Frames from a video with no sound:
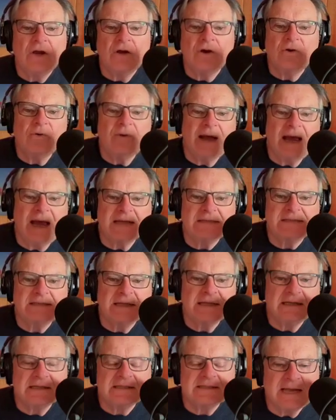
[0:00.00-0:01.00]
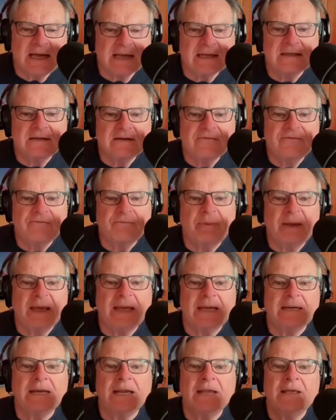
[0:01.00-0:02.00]
who has the executive
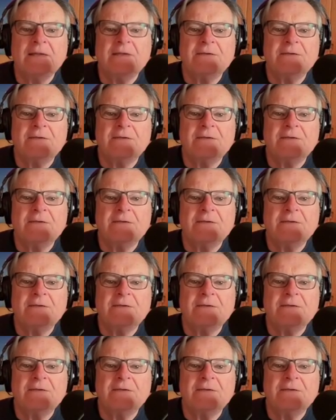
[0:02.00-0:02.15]
pen